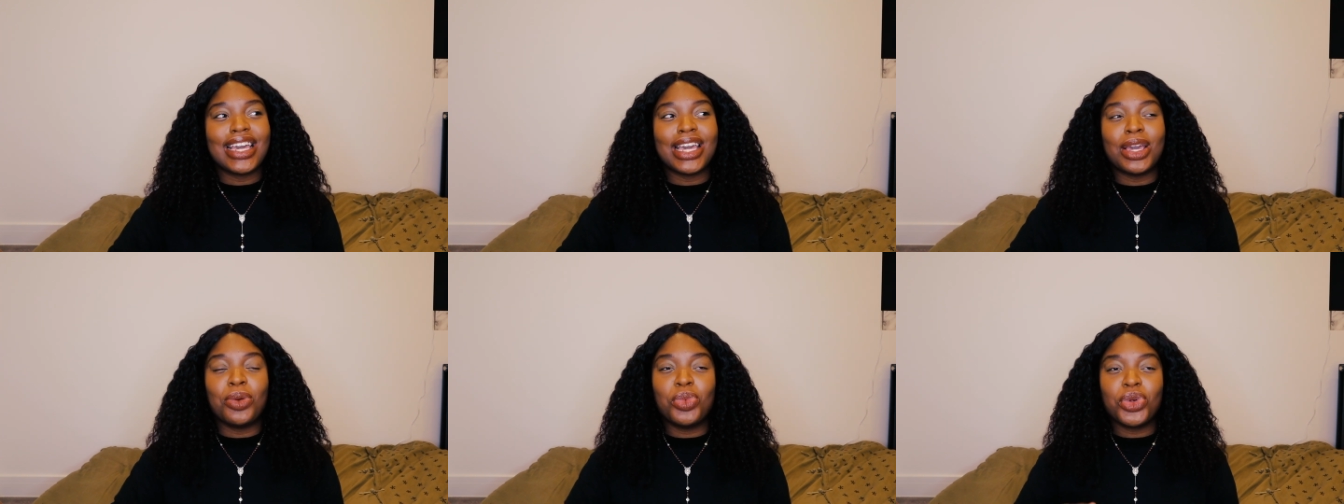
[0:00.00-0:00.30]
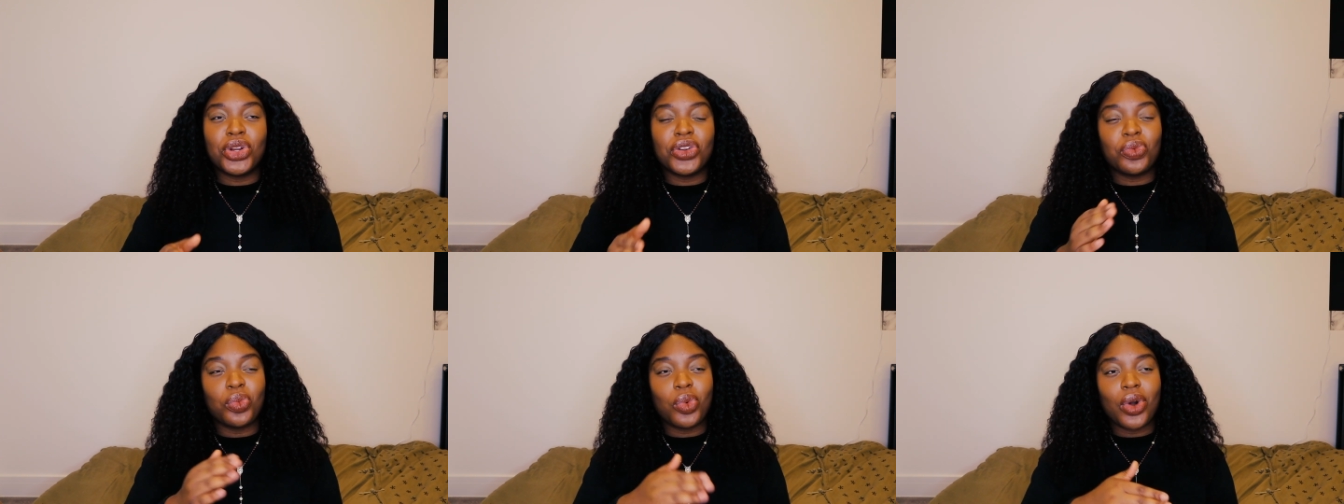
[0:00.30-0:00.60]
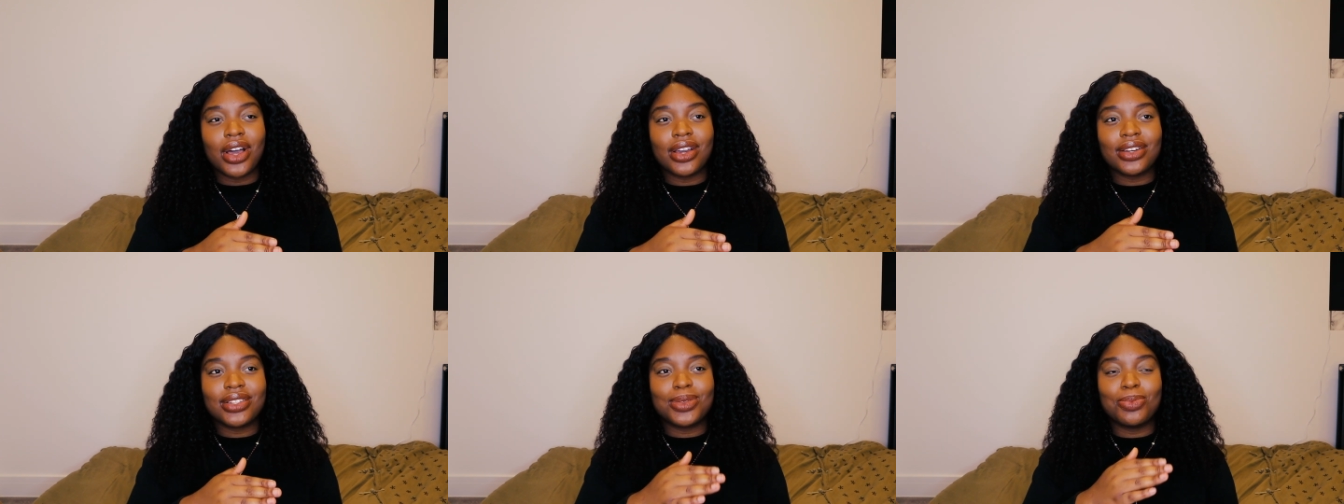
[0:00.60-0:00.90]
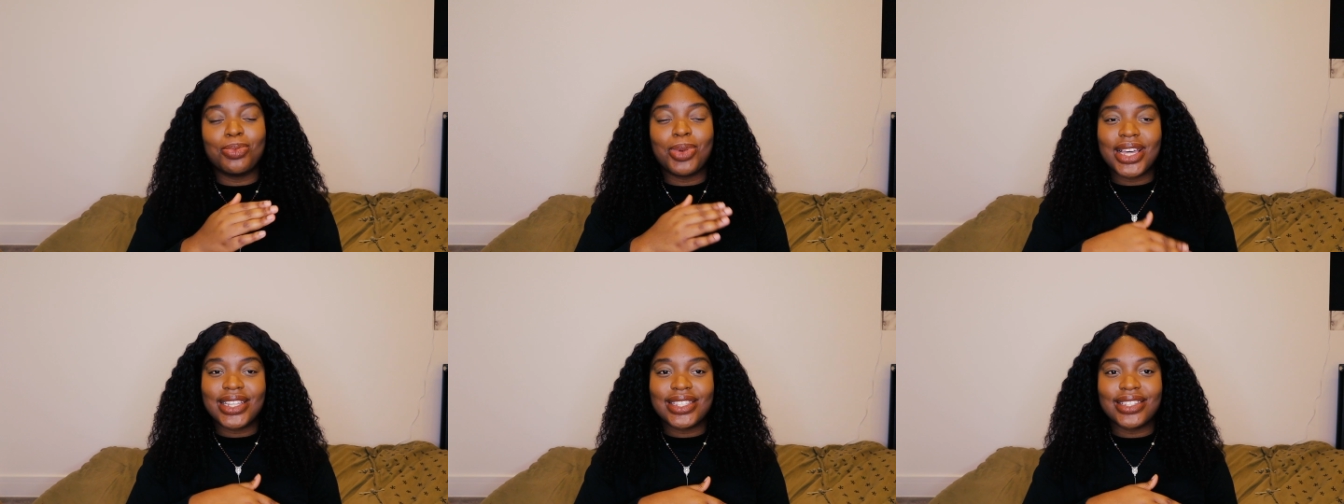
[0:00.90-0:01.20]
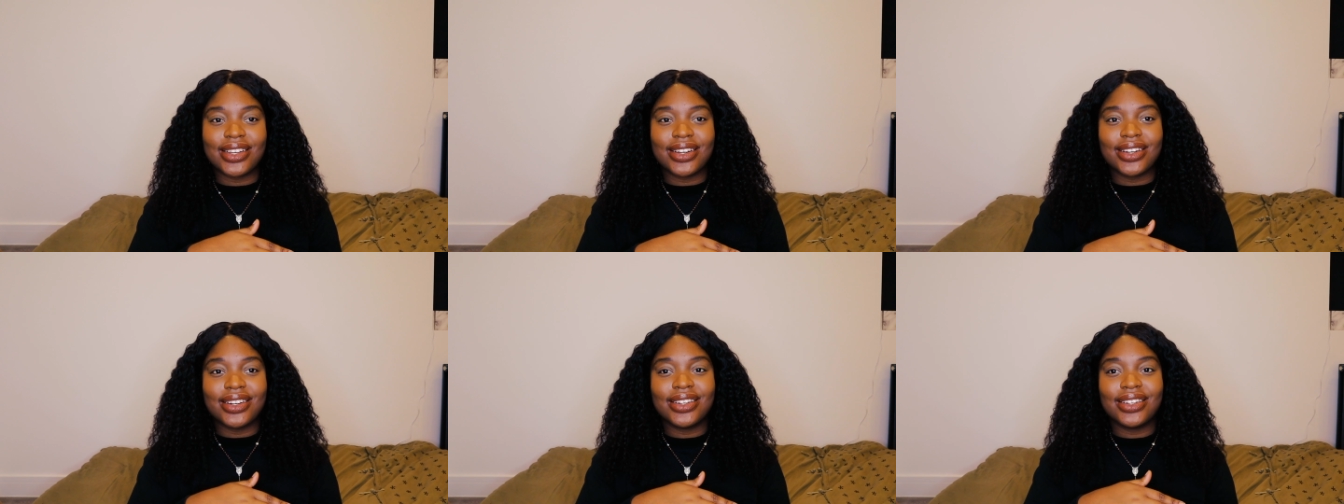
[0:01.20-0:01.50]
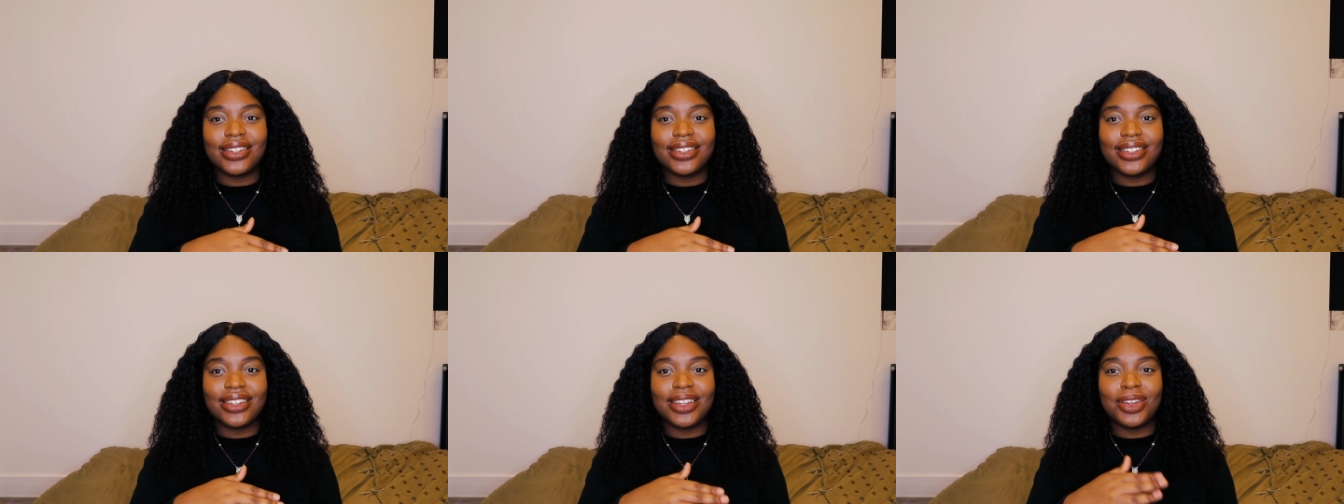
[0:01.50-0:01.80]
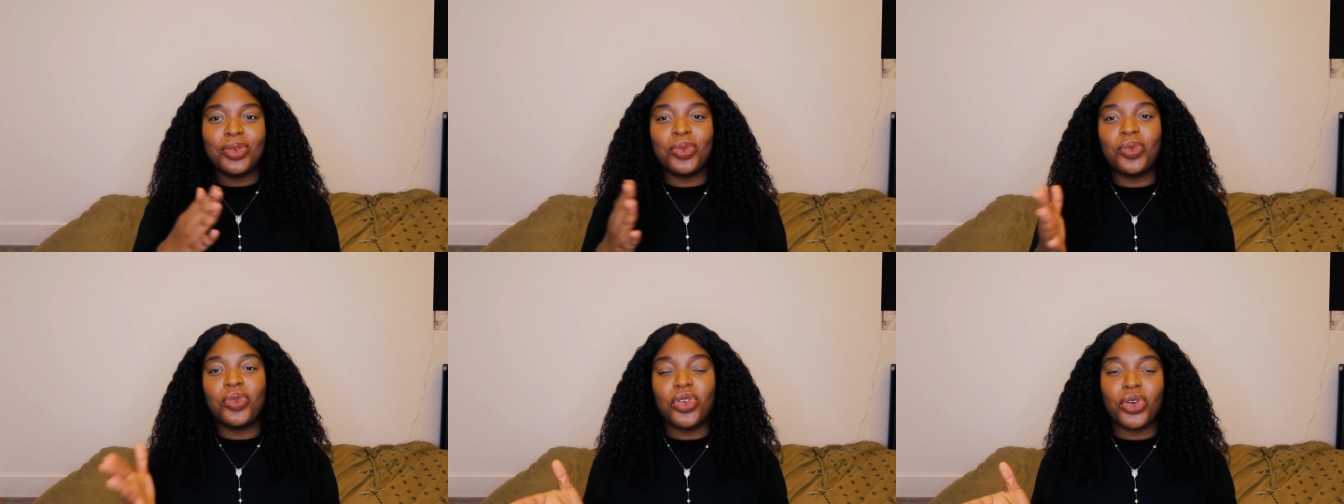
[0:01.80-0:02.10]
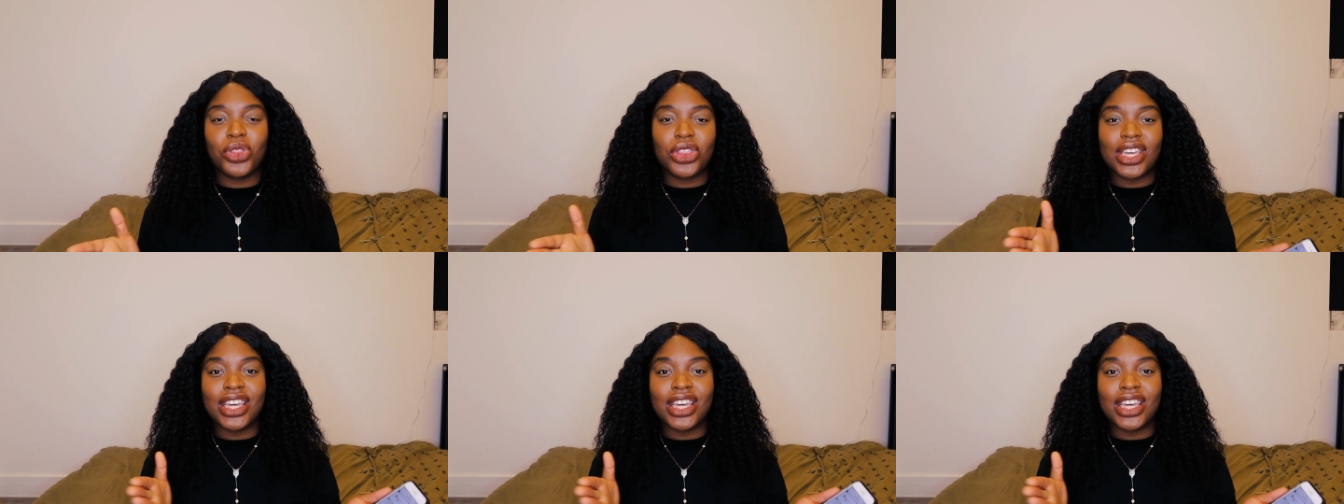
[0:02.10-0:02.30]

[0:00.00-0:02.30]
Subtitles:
it would have worked better for